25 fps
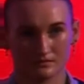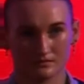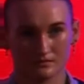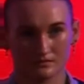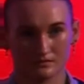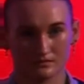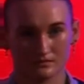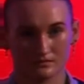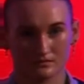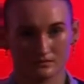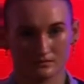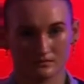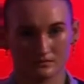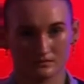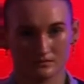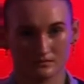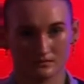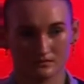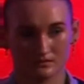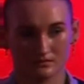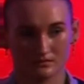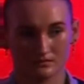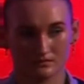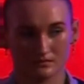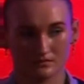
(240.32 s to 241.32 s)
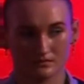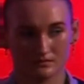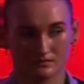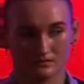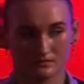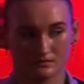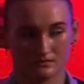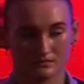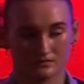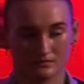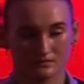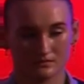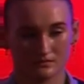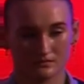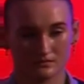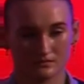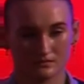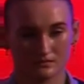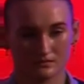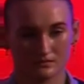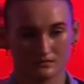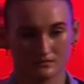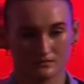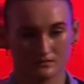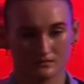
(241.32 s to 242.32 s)

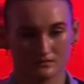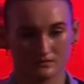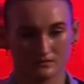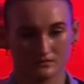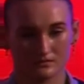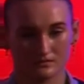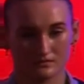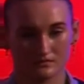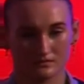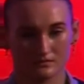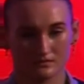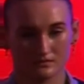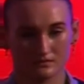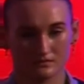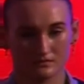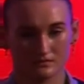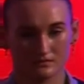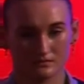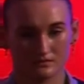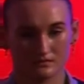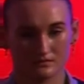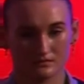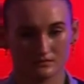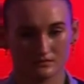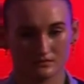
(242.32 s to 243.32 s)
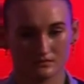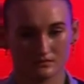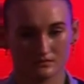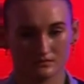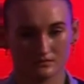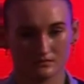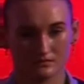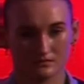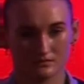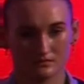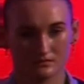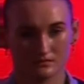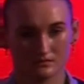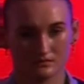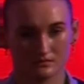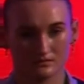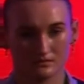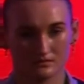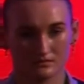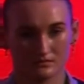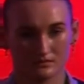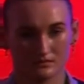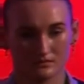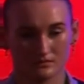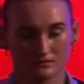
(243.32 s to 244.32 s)

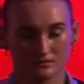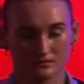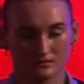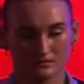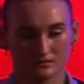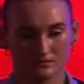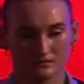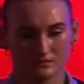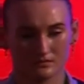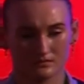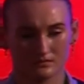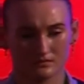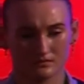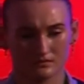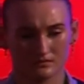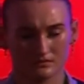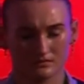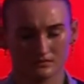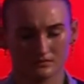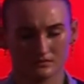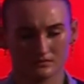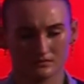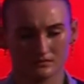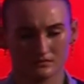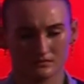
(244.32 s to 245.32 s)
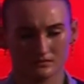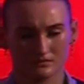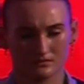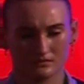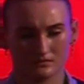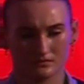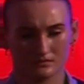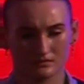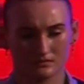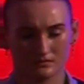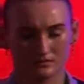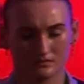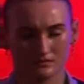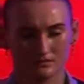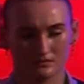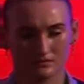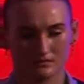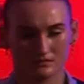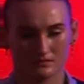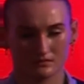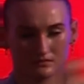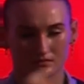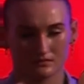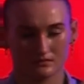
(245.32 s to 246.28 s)
(not speaking)